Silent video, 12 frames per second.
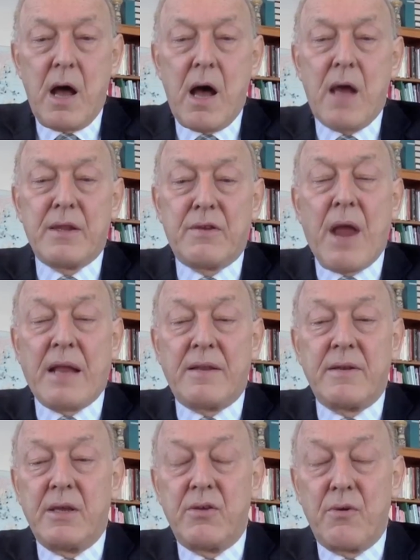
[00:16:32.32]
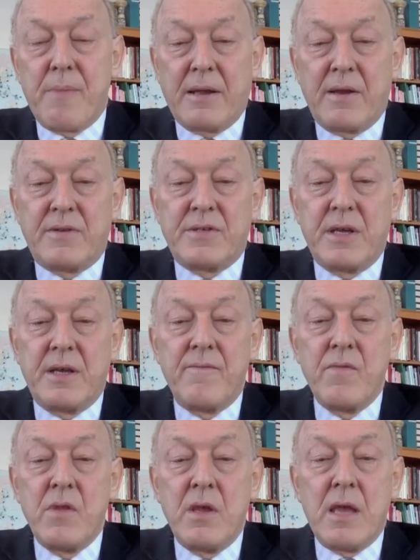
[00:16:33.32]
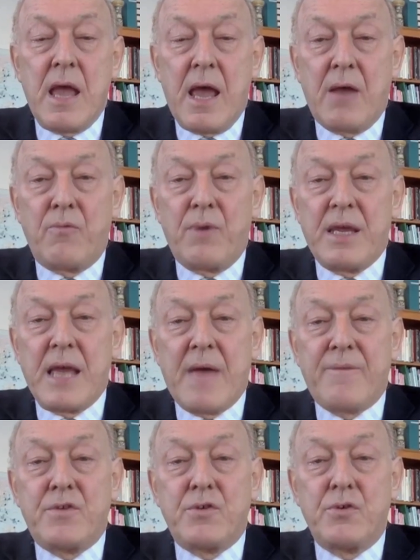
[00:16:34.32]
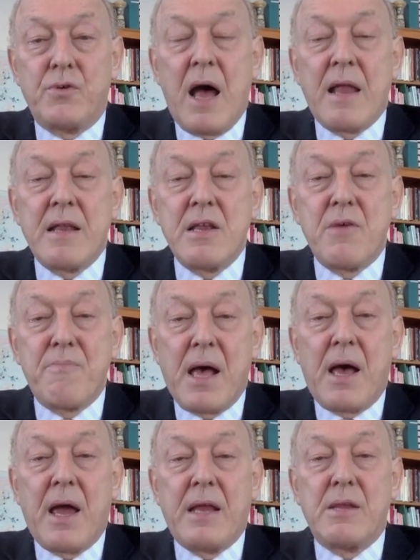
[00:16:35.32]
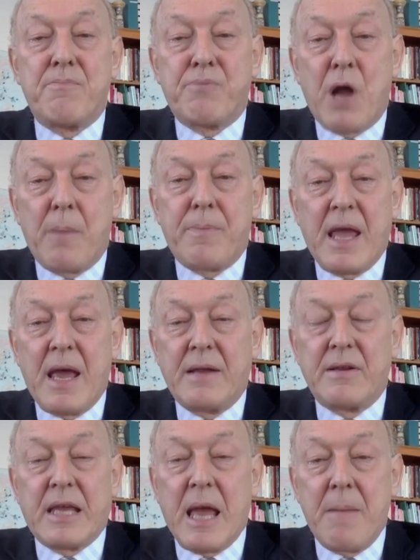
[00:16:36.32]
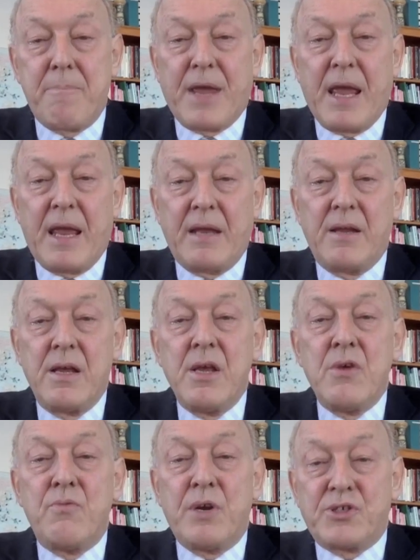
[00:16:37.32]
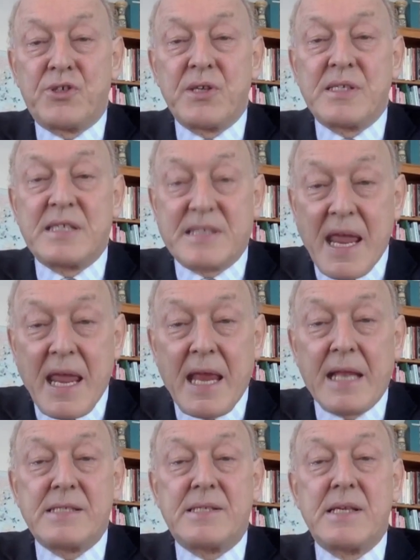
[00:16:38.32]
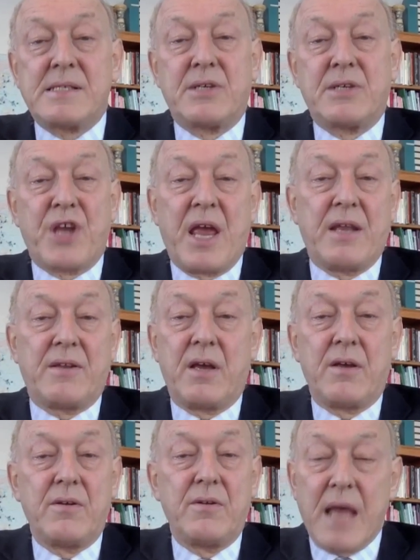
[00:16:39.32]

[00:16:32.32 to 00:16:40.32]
are threatening humanity, and we have to undermine the propaganda campaign which sustains this agenda.